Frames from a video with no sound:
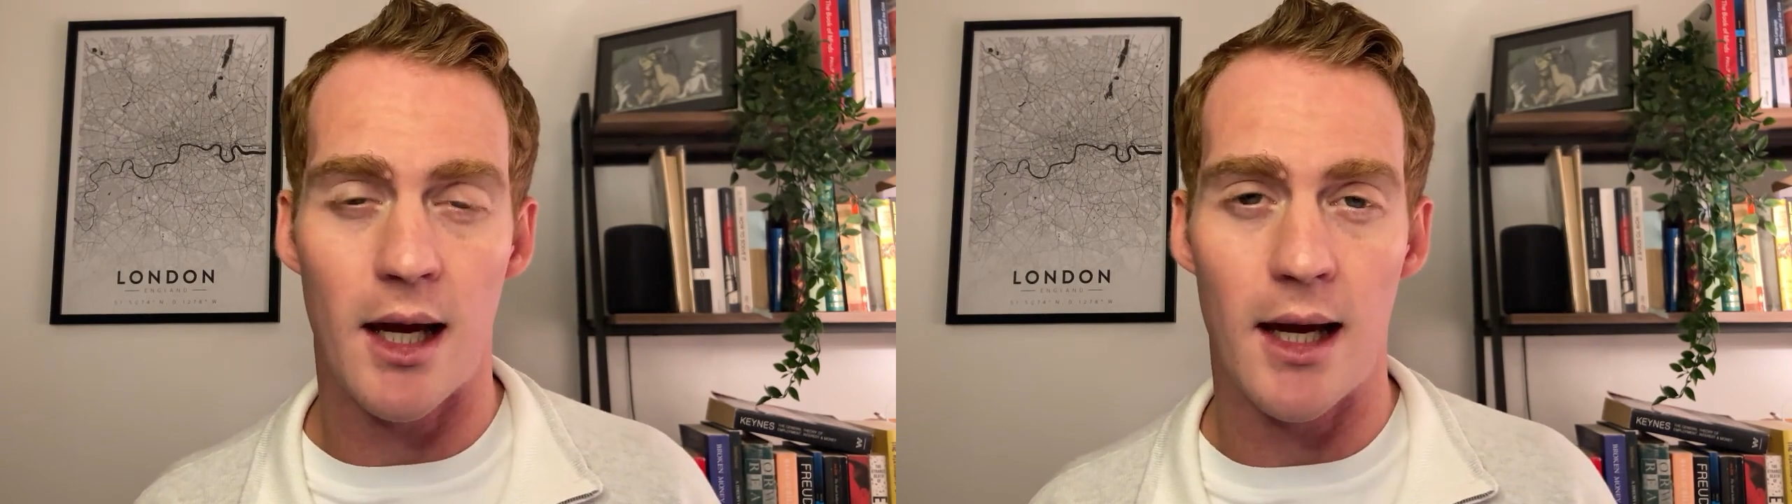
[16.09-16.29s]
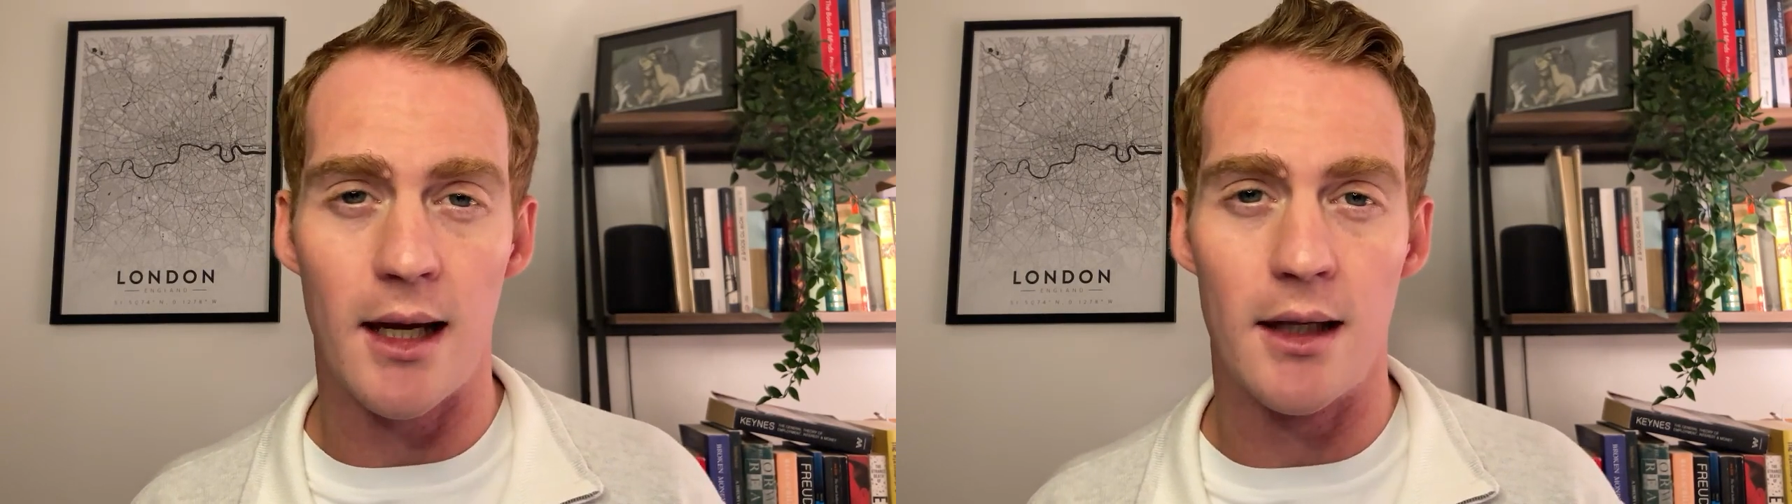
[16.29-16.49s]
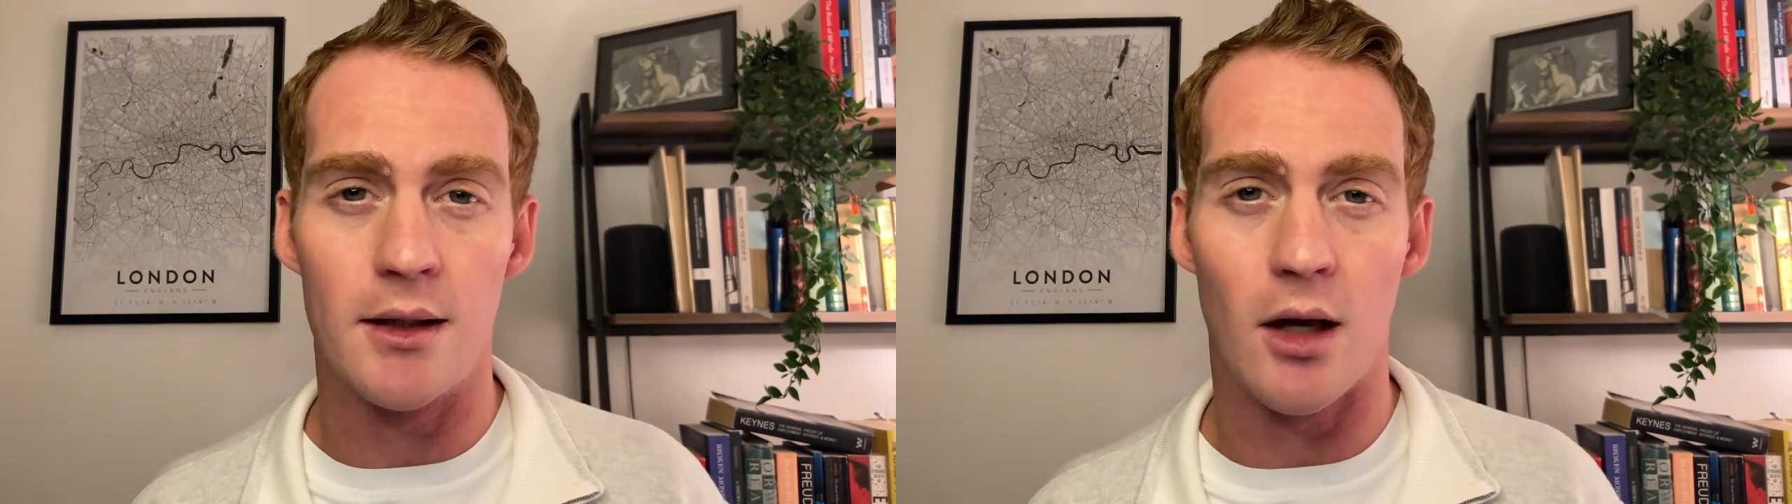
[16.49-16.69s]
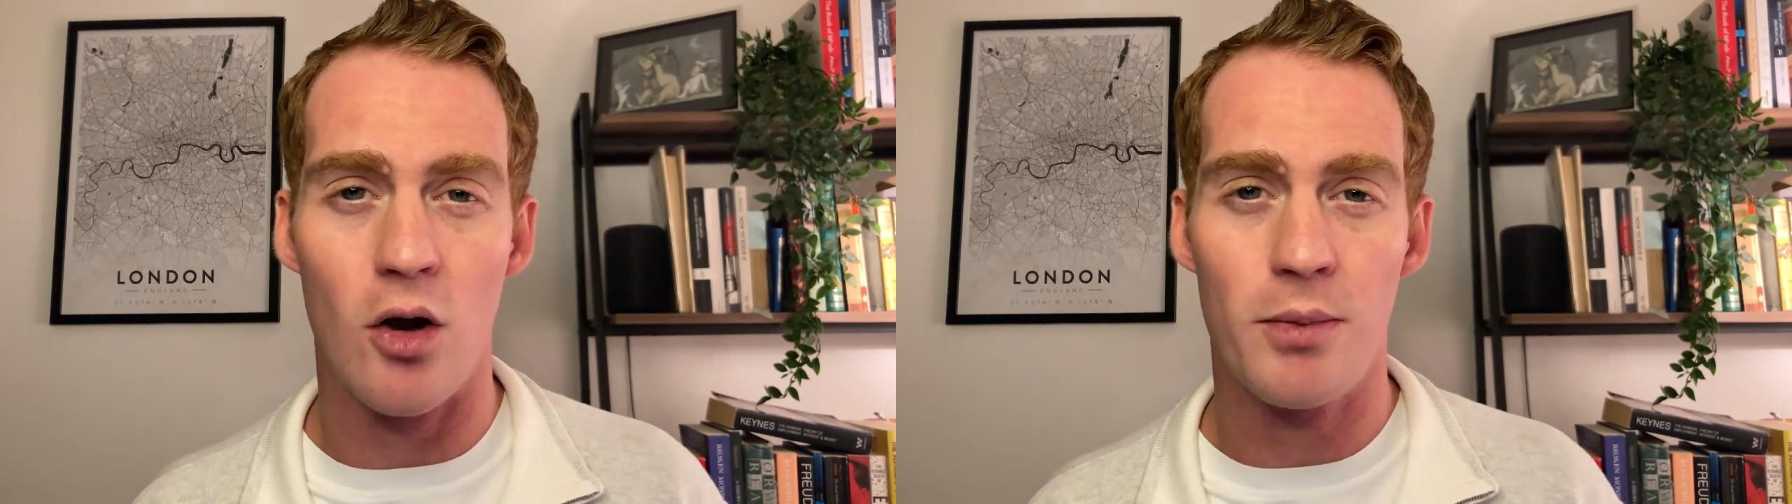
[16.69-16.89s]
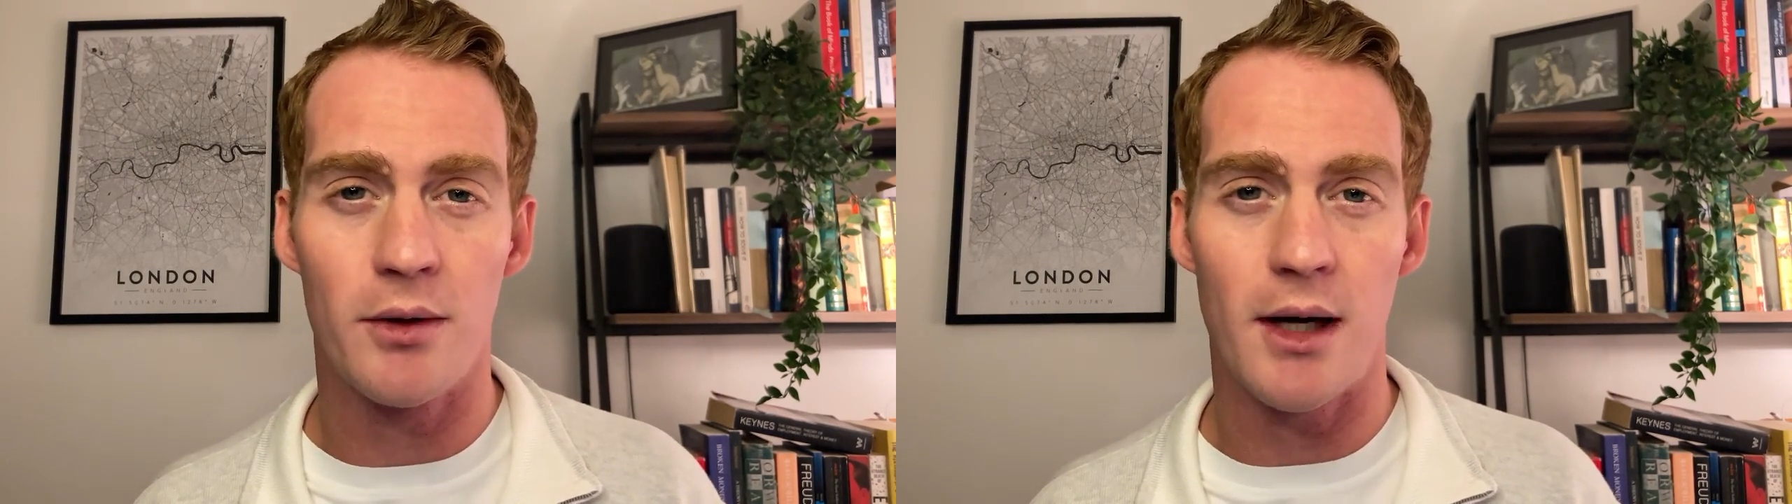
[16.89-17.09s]
and
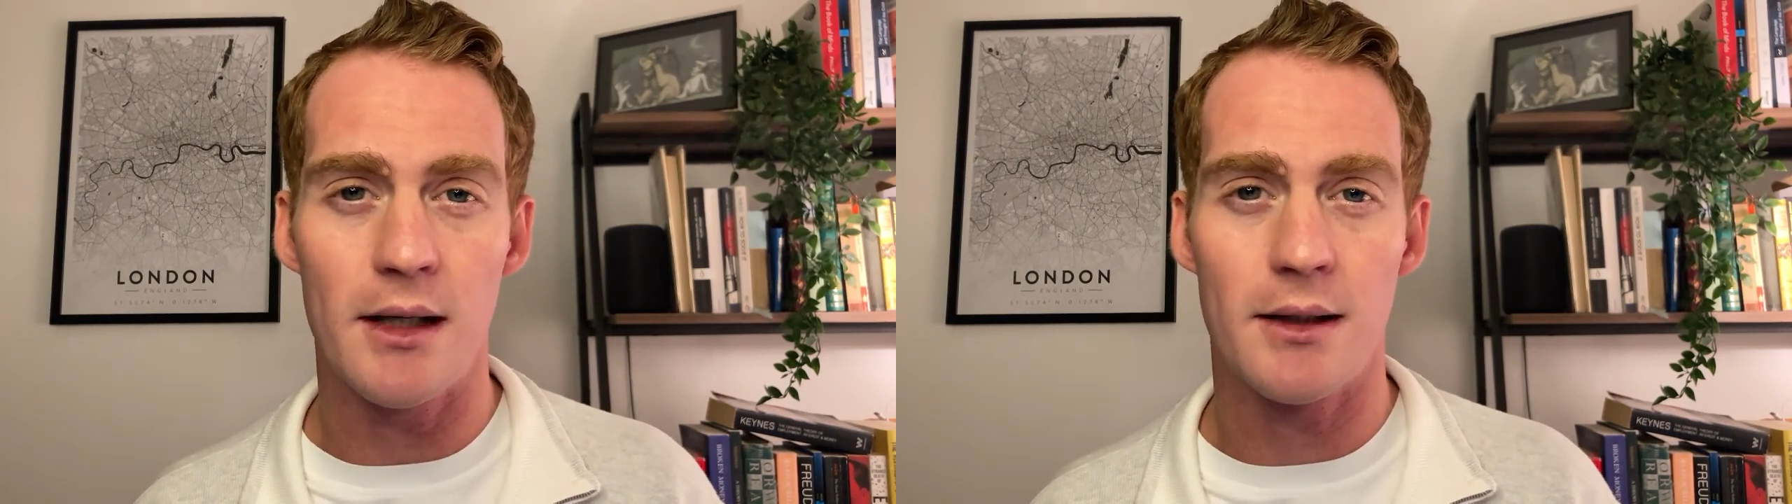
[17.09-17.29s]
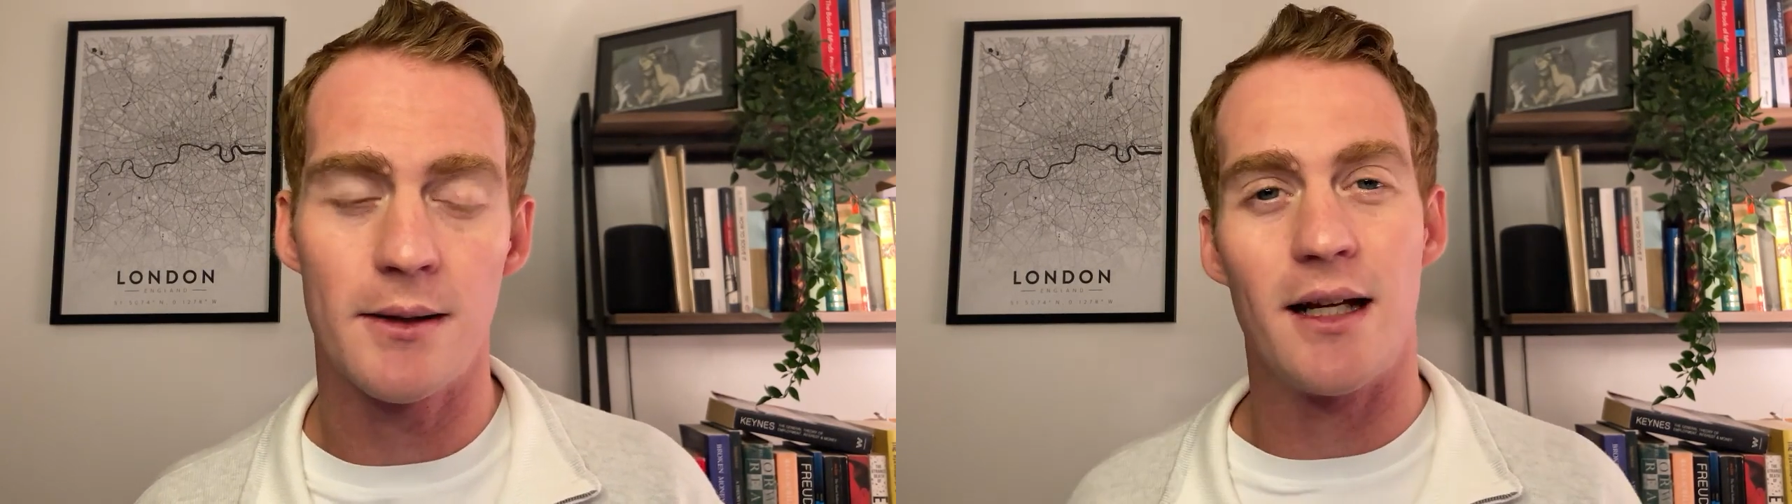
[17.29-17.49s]
open rates.